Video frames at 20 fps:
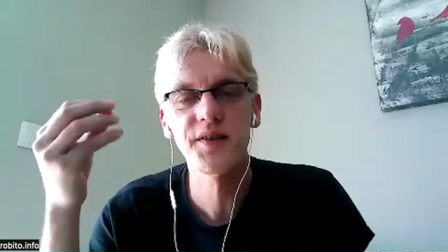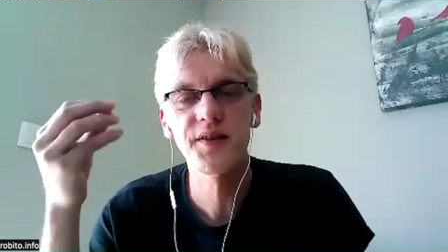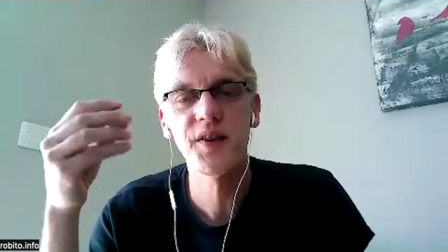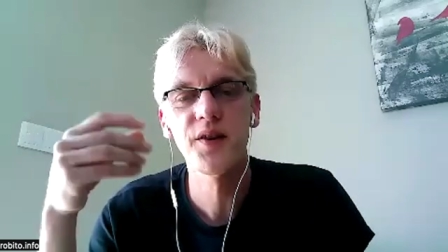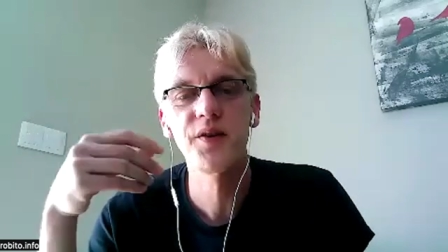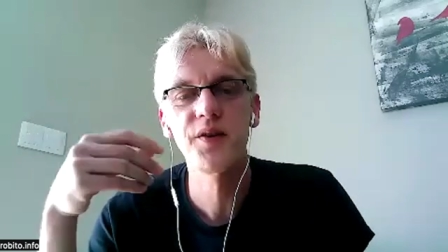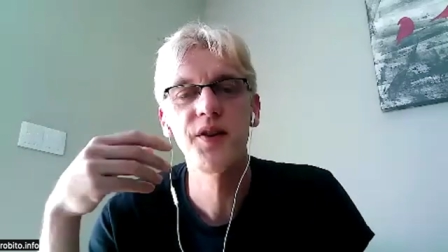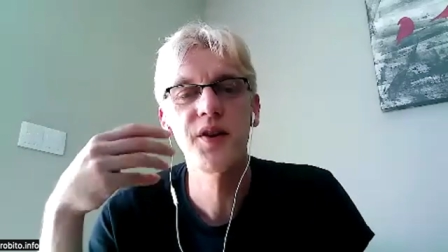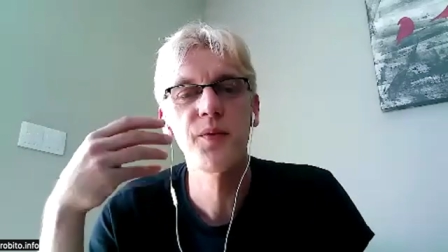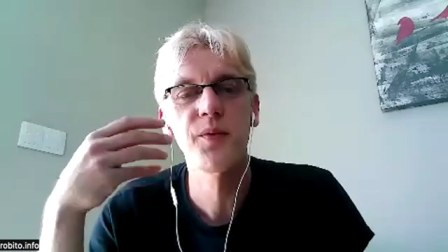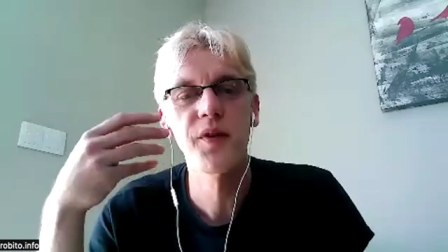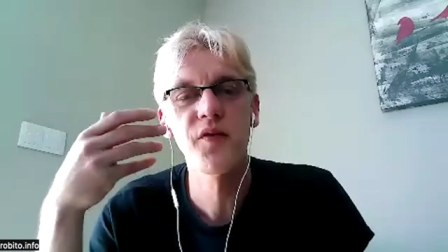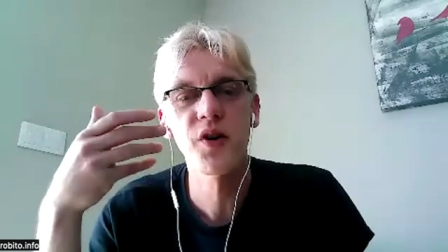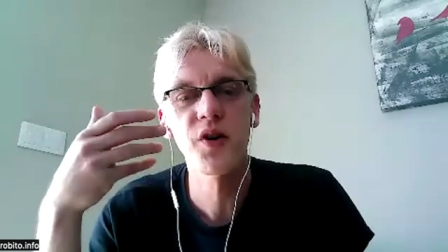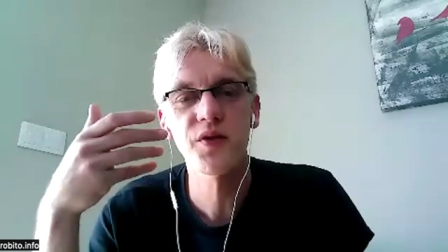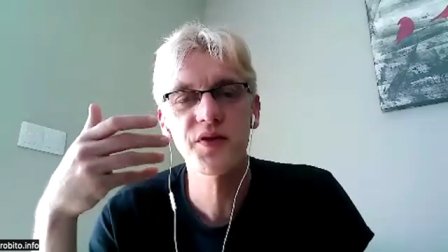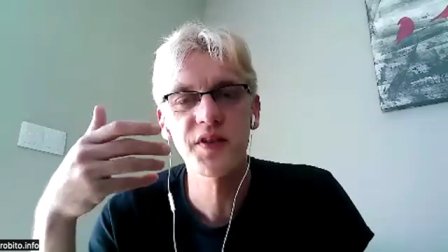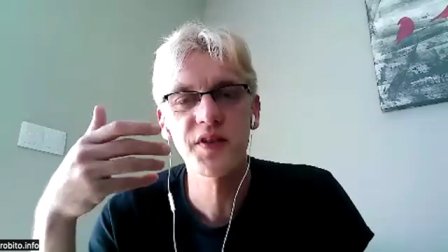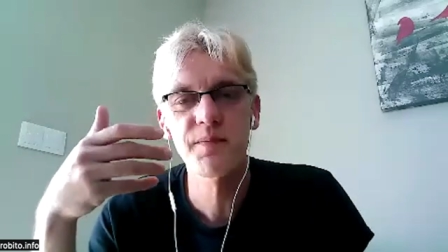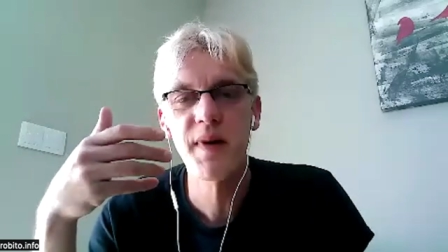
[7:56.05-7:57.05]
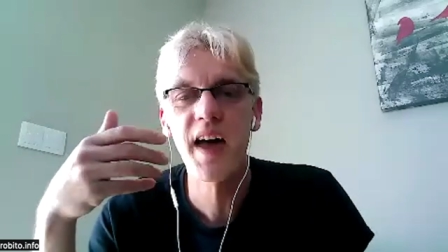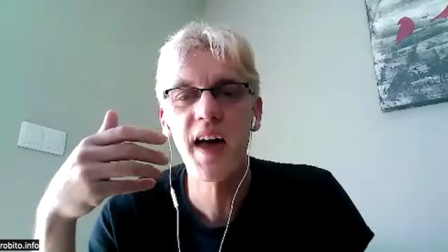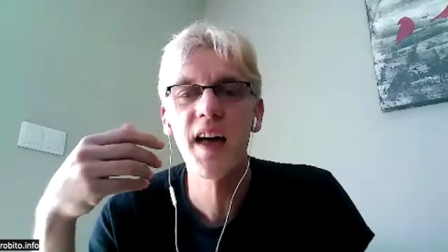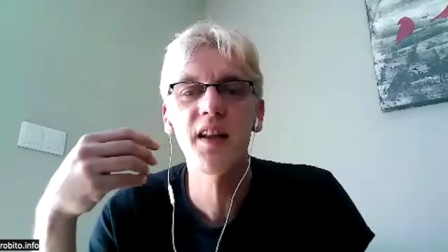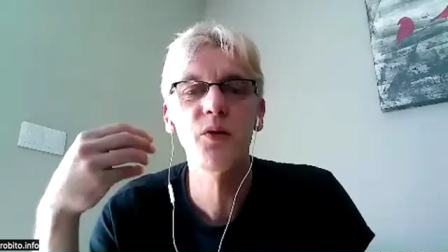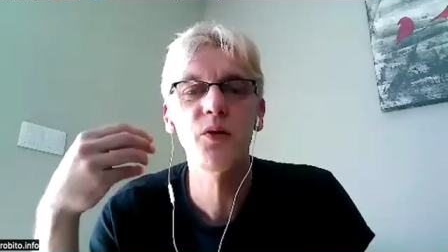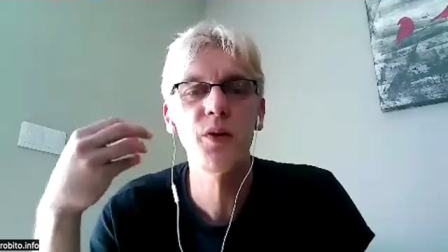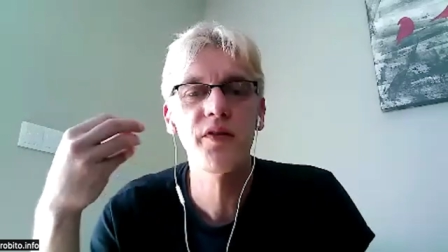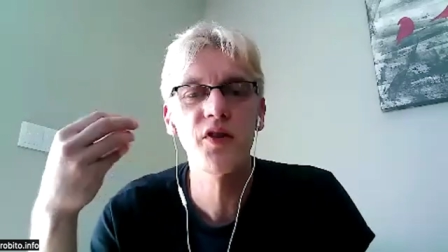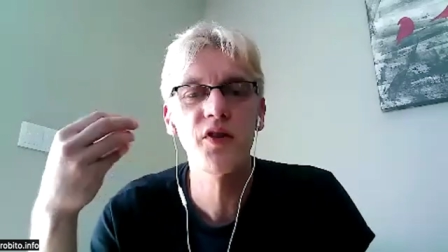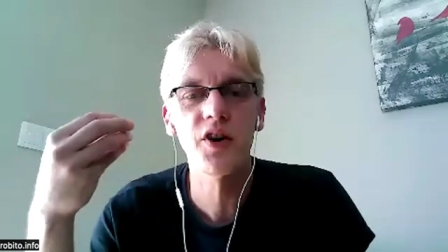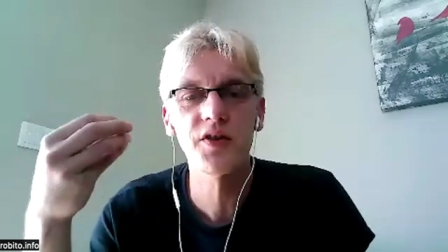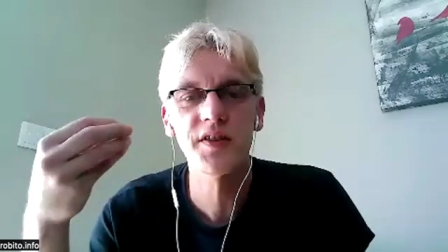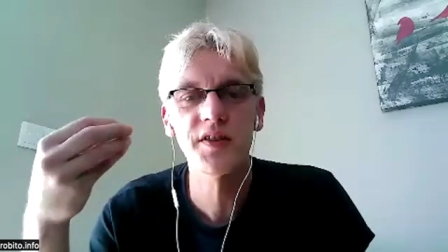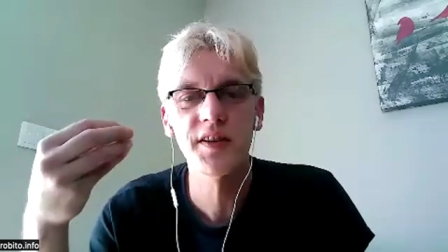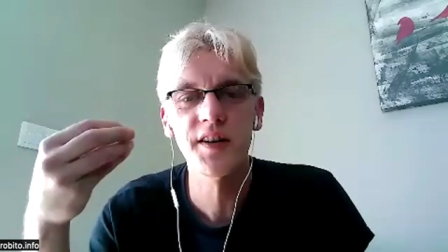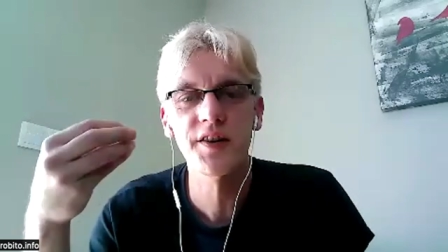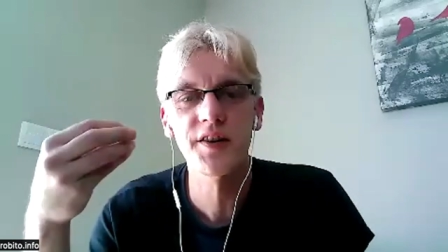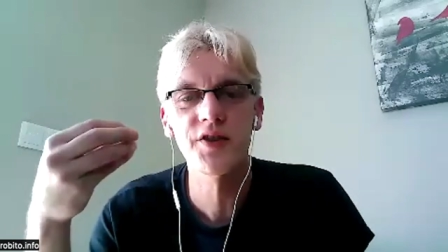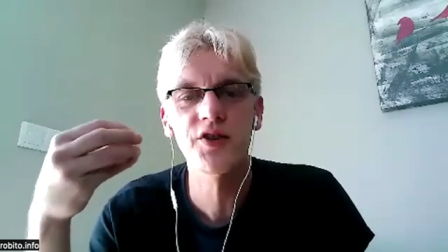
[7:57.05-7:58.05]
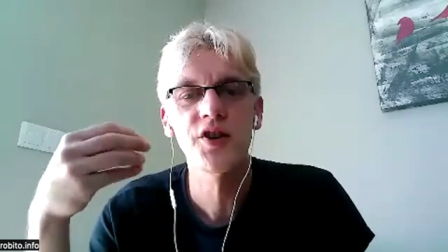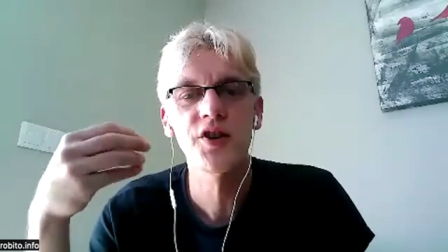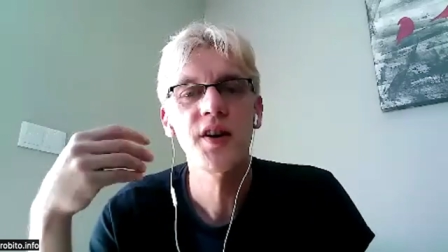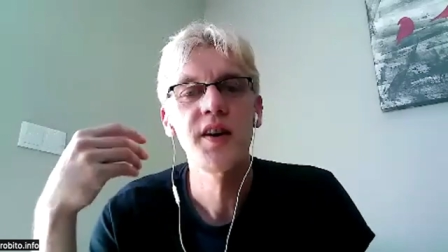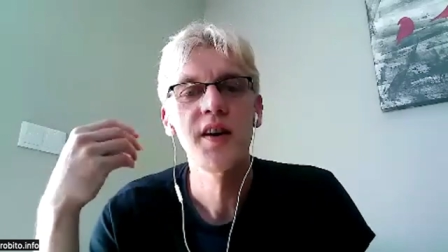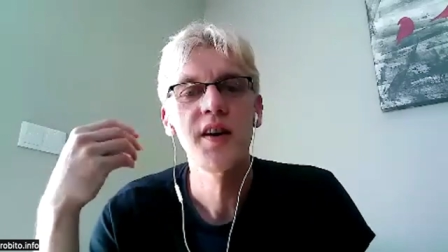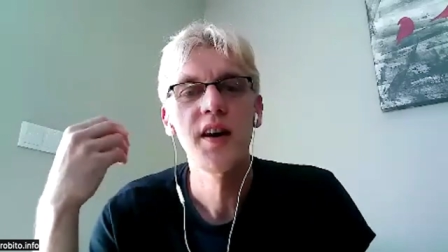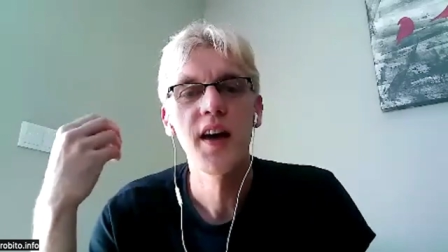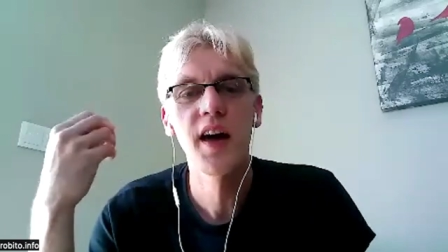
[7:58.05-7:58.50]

So, we've got smell, we've got touch,